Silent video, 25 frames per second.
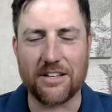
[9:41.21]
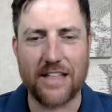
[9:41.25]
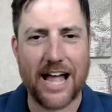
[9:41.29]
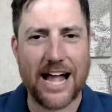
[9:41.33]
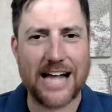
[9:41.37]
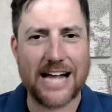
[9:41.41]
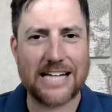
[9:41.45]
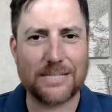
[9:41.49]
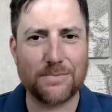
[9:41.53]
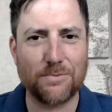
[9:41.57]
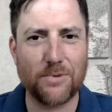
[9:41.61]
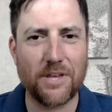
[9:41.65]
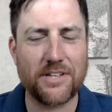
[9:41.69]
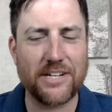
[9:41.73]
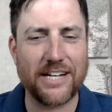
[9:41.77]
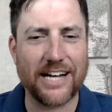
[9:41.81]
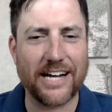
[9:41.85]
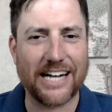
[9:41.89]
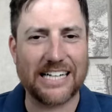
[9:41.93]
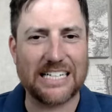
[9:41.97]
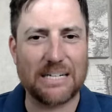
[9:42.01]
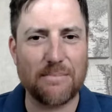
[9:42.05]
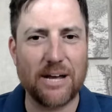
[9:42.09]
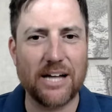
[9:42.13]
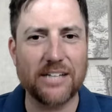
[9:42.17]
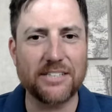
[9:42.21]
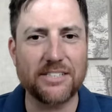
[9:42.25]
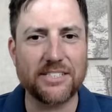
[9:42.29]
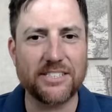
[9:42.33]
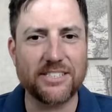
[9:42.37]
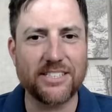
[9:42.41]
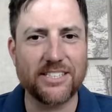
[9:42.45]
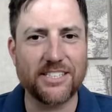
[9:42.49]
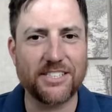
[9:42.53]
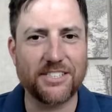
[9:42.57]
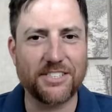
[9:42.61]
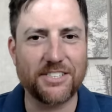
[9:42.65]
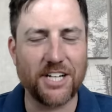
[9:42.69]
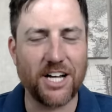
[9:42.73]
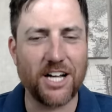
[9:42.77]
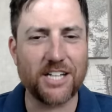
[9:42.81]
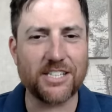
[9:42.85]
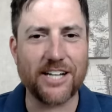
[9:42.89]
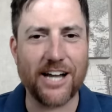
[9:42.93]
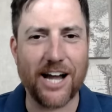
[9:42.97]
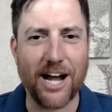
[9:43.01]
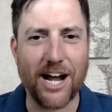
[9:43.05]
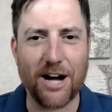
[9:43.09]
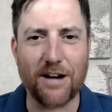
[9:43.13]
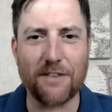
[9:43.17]
And the last one that I'm going to mention is
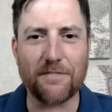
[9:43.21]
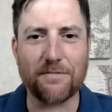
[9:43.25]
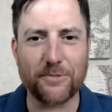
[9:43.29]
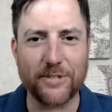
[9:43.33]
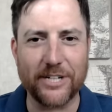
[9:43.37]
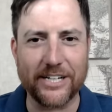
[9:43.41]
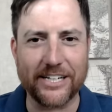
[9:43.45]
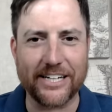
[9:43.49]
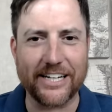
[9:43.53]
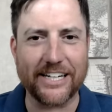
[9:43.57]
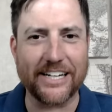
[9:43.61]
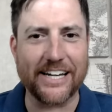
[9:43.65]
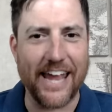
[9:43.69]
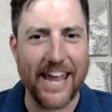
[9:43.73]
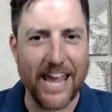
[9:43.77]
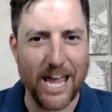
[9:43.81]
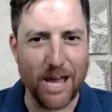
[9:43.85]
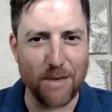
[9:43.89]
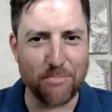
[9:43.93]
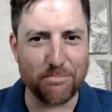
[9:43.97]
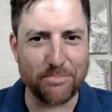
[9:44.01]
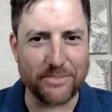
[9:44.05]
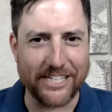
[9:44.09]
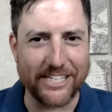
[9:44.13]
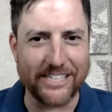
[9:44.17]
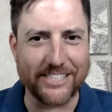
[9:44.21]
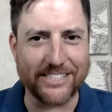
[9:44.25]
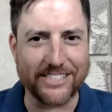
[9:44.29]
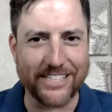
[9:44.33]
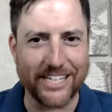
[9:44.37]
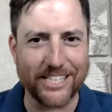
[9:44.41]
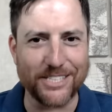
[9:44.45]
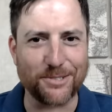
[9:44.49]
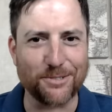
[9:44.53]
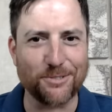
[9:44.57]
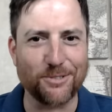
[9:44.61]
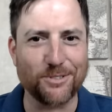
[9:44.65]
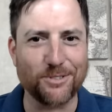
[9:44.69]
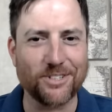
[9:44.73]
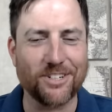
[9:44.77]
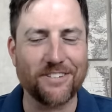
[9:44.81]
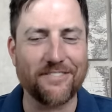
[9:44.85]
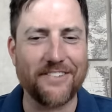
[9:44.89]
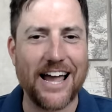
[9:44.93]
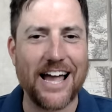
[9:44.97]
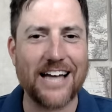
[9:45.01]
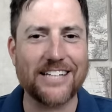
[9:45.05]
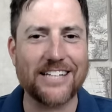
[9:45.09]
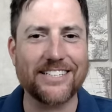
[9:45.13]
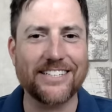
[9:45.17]
just how freaking empty
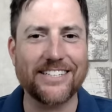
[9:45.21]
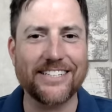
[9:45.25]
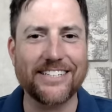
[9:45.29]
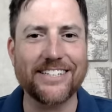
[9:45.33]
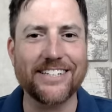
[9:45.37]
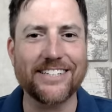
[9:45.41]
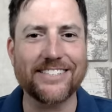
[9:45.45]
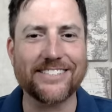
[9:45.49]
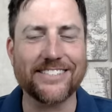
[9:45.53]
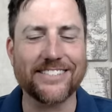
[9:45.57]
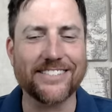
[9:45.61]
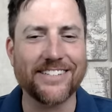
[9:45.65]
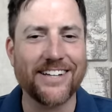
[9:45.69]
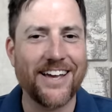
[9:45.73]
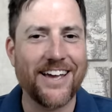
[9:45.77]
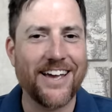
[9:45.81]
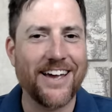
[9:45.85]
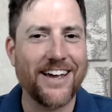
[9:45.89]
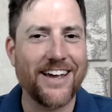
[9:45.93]
central Nevada is.